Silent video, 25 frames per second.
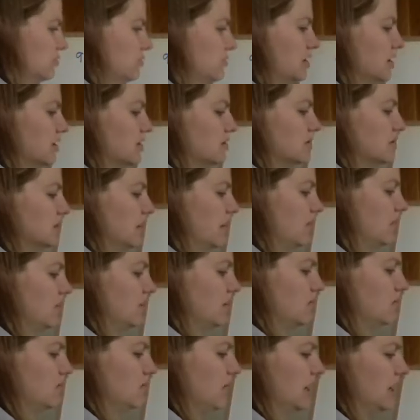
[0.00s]
because
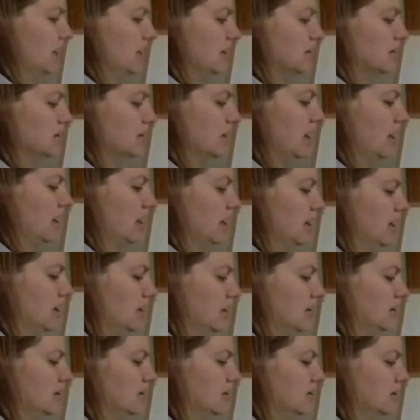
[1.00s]
7 minus 9
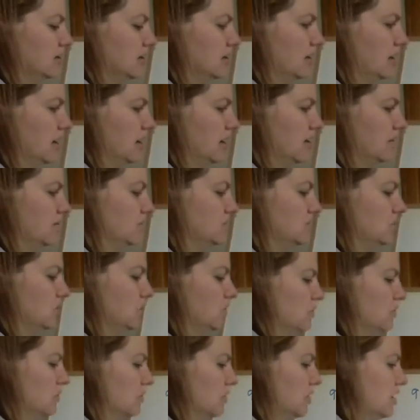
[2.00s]
is a negative
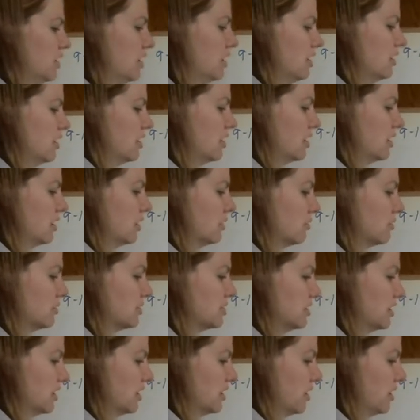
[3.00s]
2
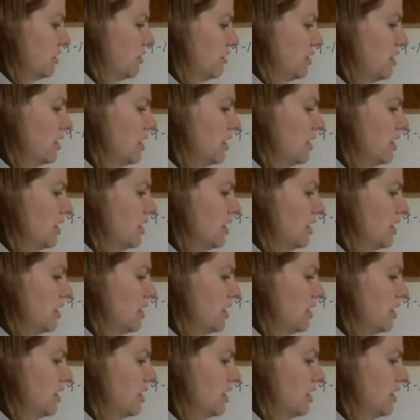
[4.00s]
equals 0.